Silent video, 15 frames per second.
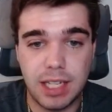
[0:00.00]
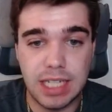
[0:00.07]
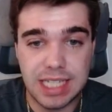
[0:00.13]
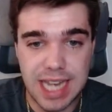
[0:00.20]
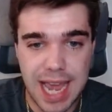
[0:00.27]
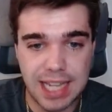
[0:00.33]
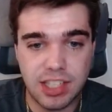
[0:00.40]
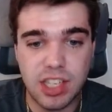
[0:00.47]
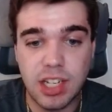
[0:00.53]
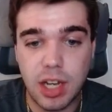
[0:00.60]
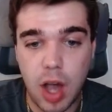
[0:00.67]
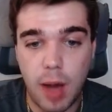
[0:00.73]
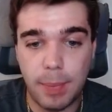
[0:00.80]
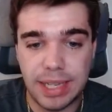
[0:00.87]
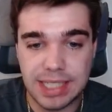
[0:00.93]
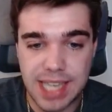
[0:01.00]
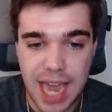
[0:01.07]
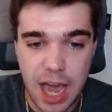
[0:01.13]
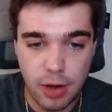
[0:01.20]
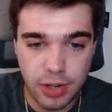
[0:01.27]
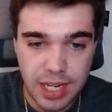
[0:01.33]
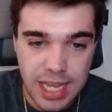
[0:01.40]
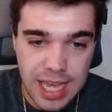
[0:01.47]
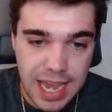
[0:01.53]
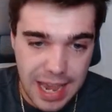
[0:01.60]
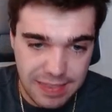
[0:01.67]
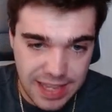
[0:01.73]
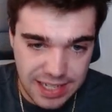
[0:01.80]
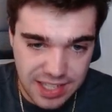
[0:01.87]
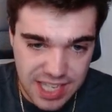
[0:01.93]
debt coming down.
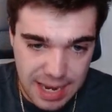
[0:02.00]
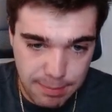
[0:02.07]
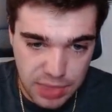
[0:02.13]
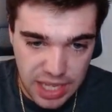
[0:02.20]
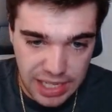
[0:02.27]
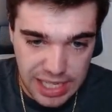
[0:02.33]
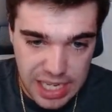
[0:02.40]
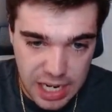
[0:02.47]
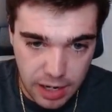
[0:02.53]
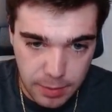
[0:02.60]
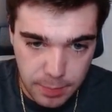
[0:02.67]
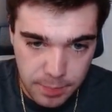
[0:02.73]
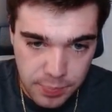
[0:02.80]
And then same thing here.